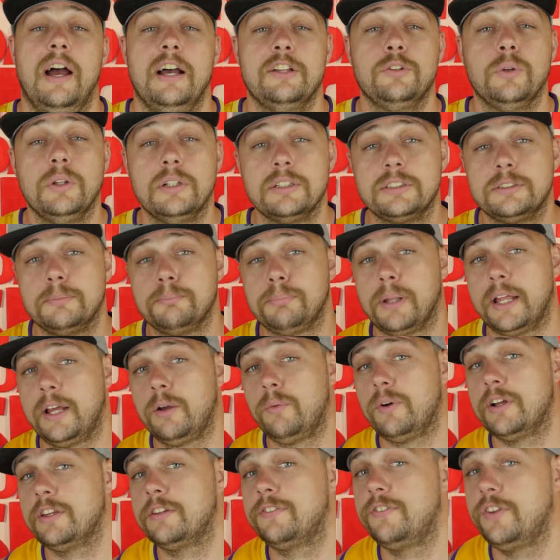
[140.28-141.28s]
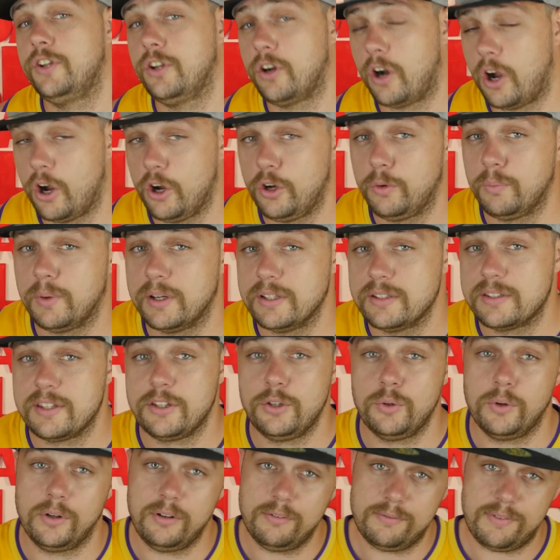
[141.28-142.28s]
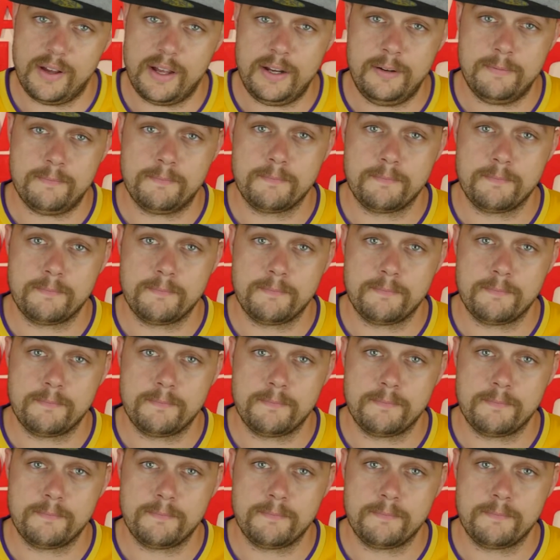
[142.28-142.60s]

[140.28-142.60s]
as well as some blank ones for your own ones that you invent.